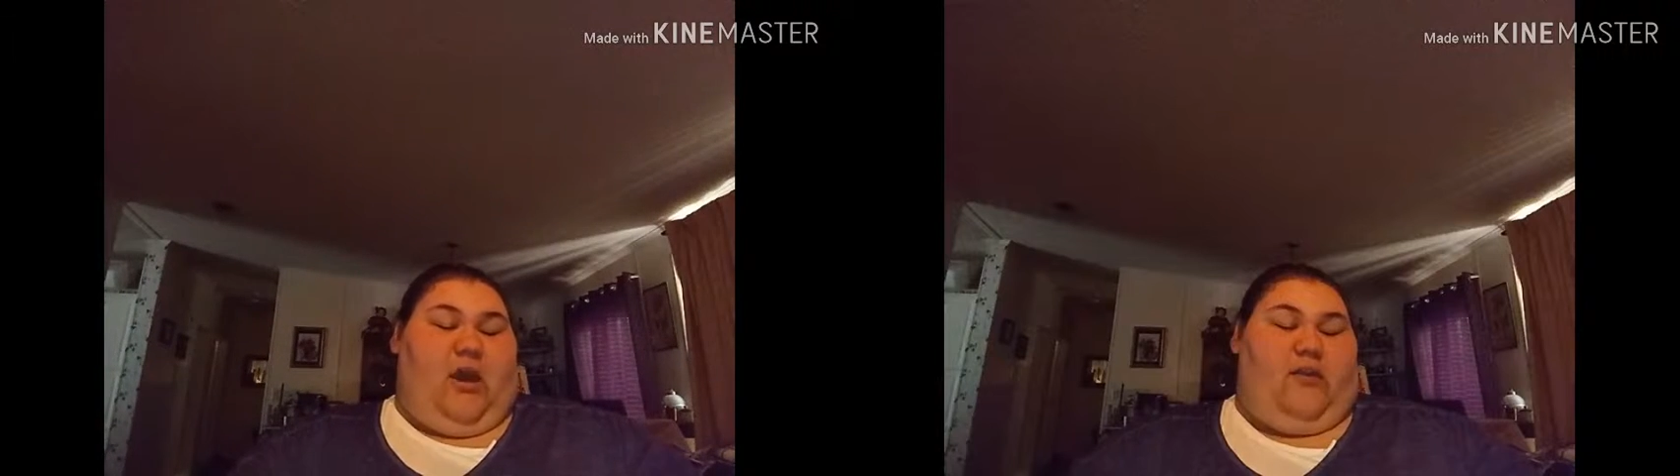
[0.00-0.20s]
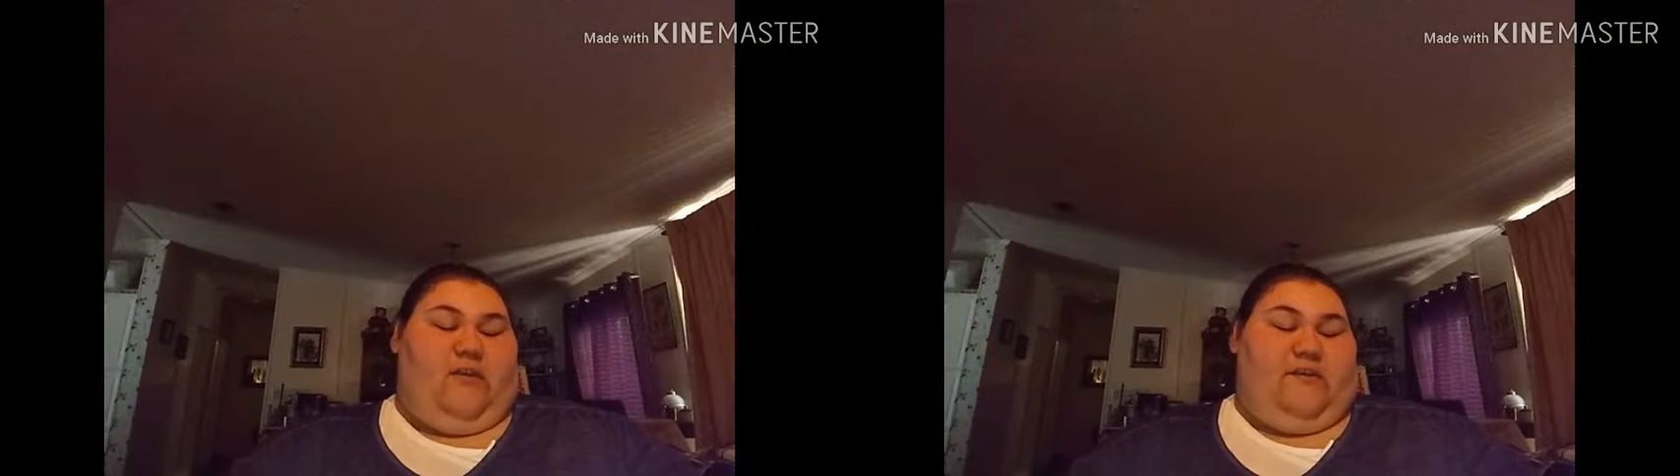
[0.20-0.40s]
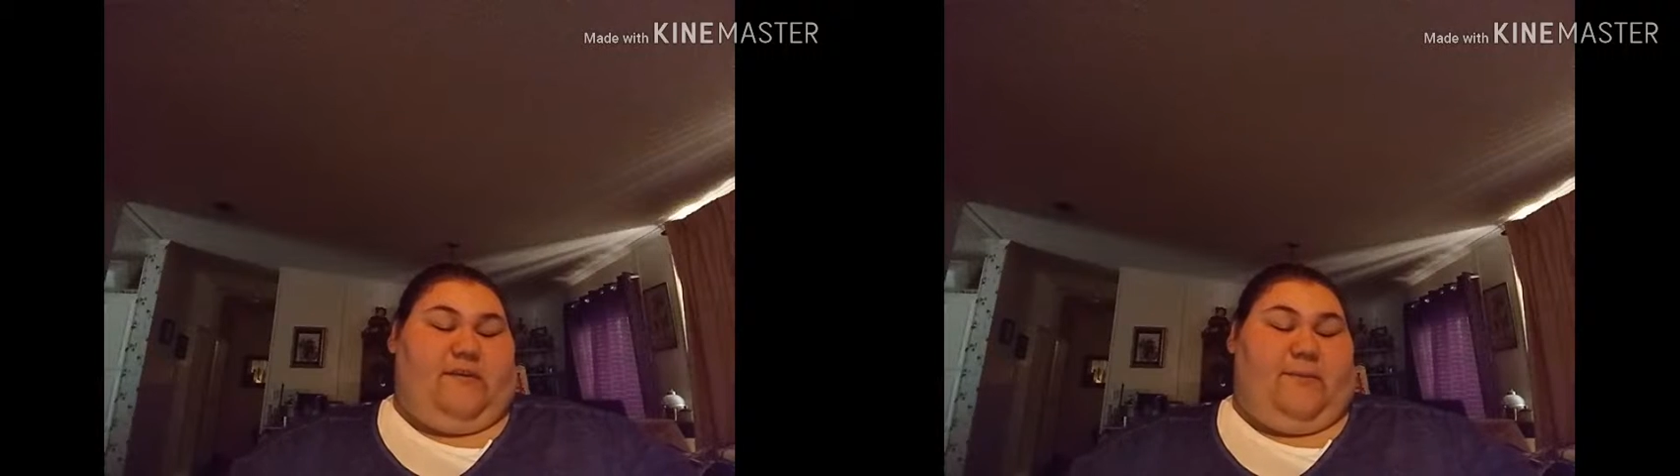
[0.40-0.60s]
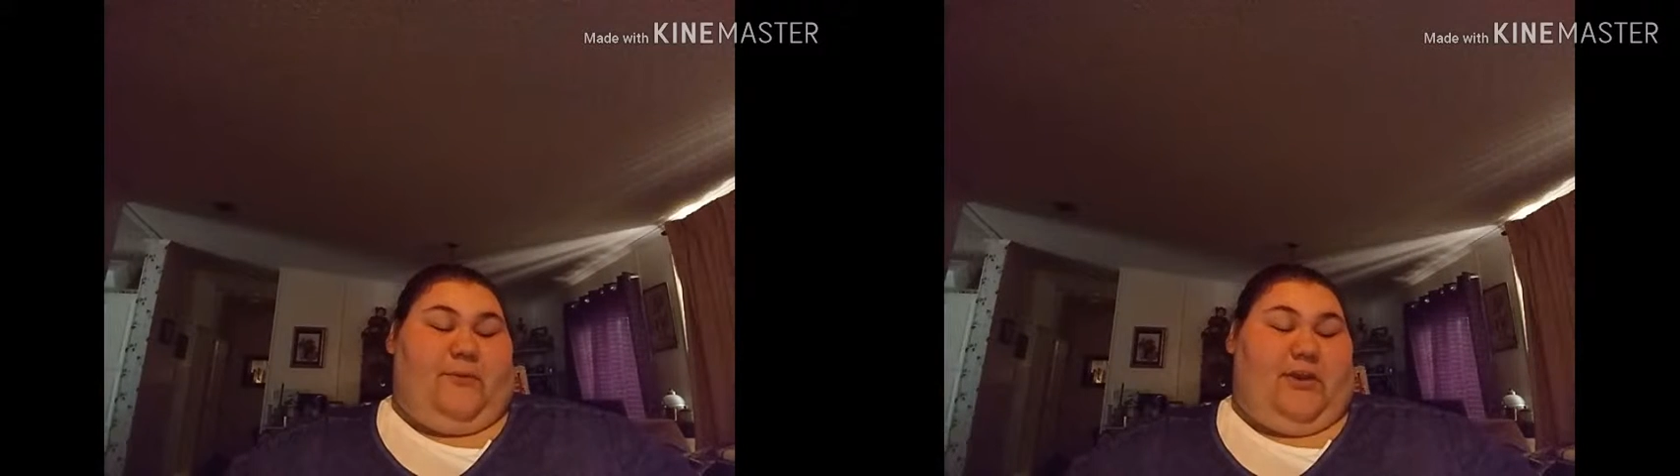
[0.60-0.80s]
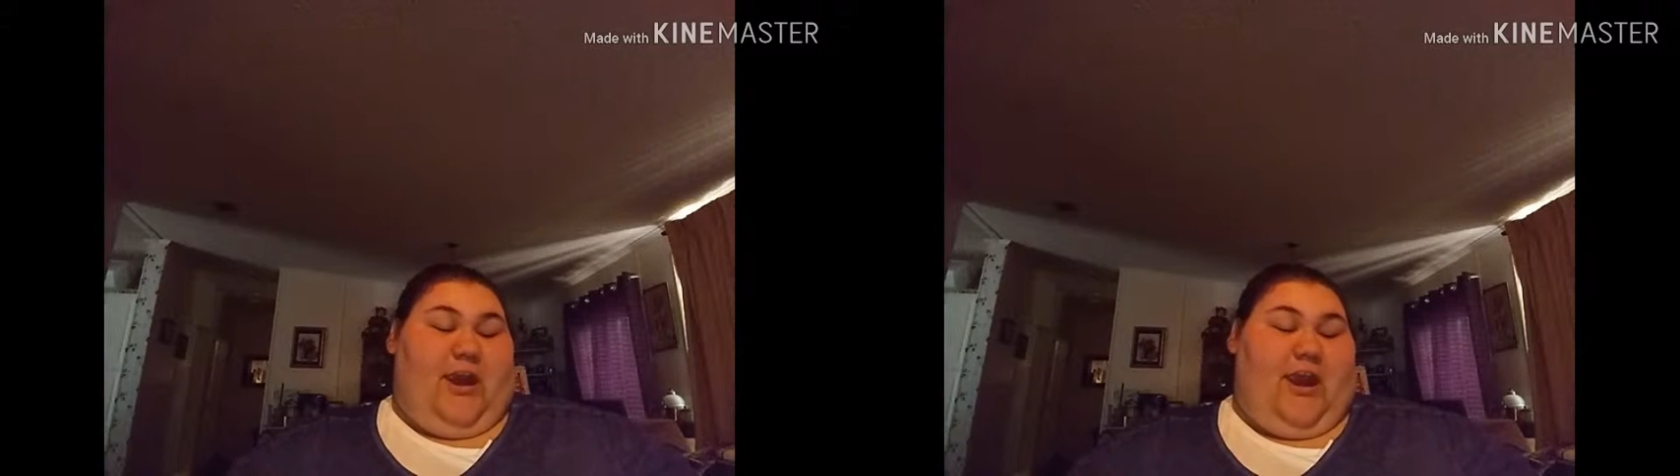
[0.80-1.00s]
on the
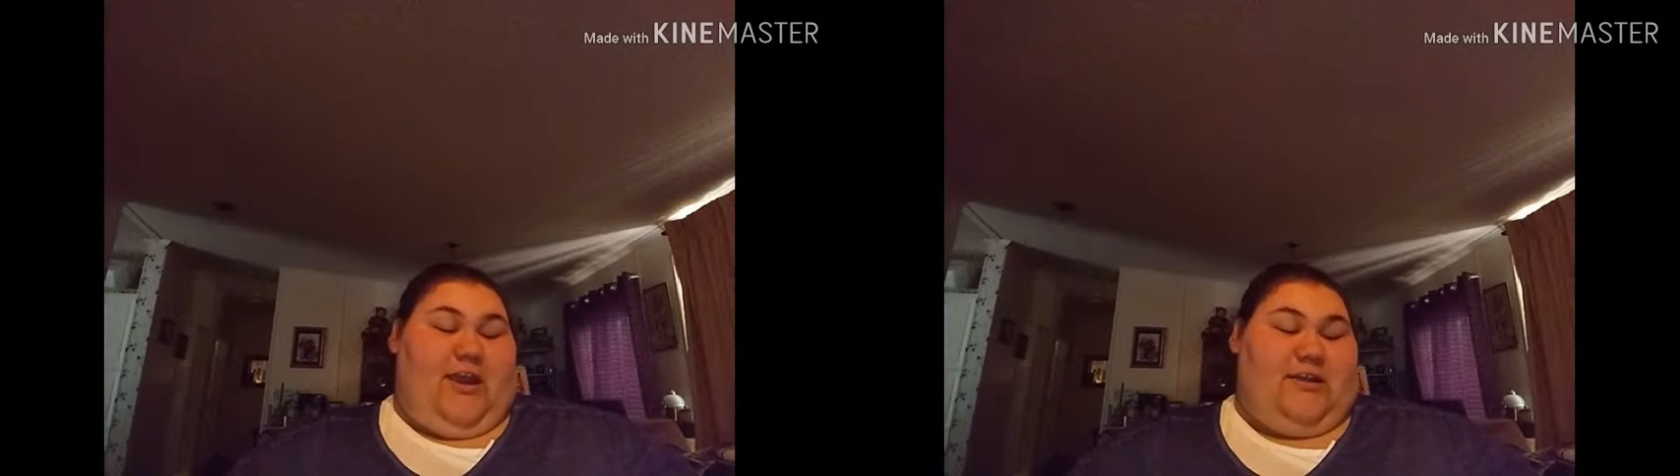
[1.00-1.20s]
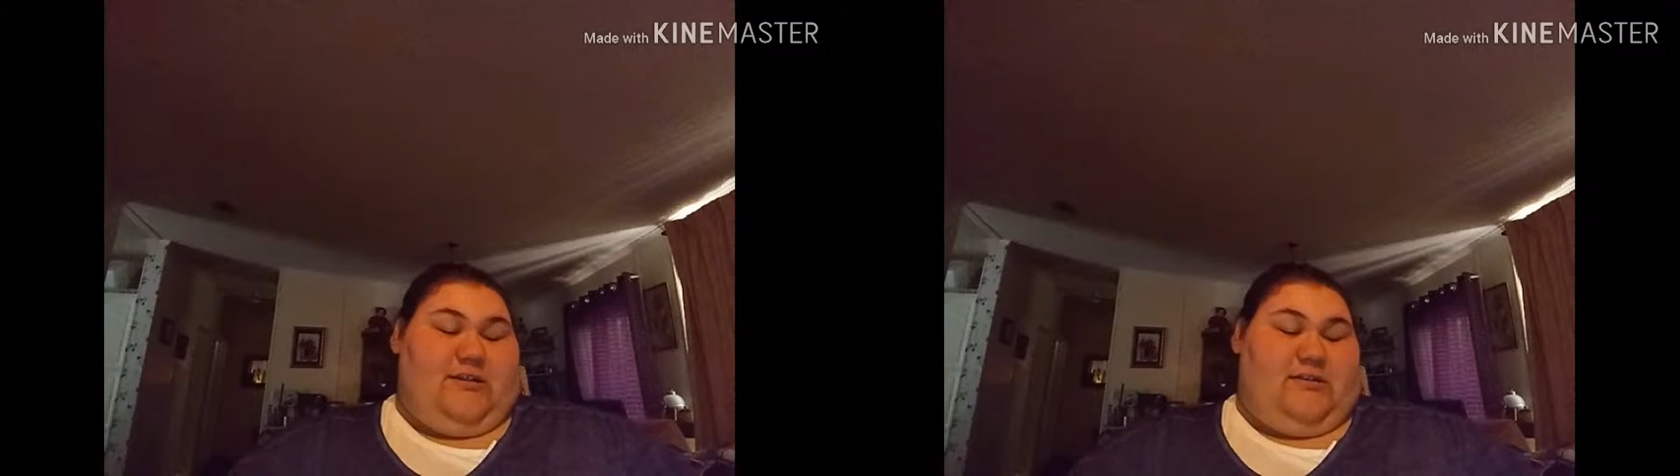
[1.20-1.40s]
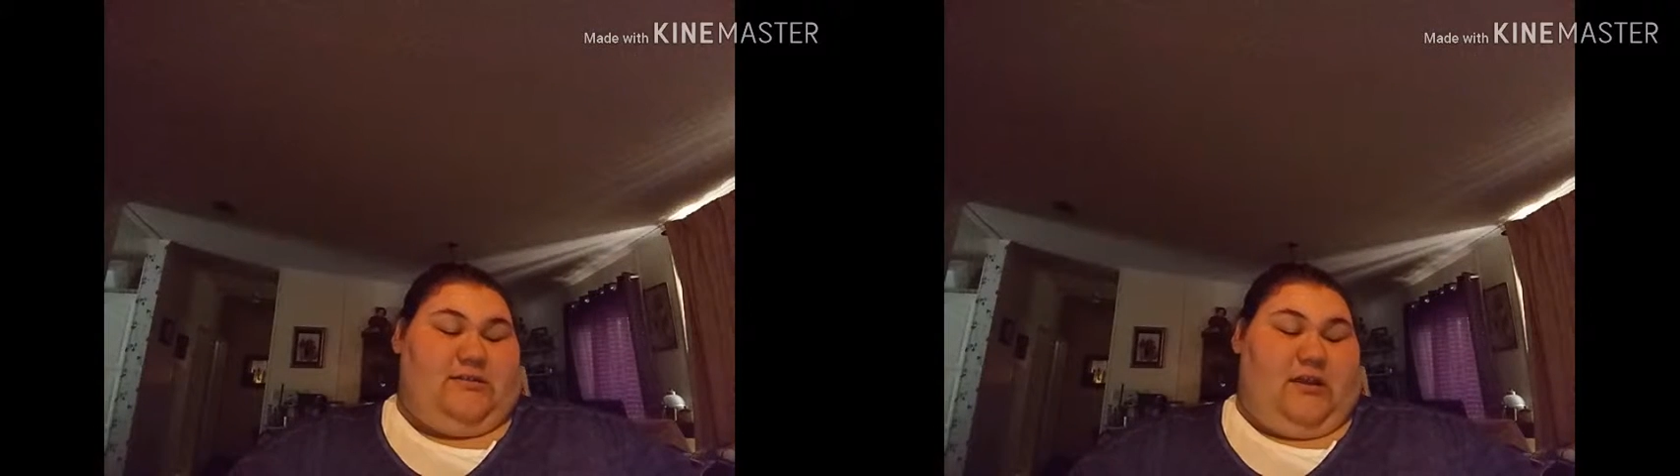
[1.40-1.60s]
zipper and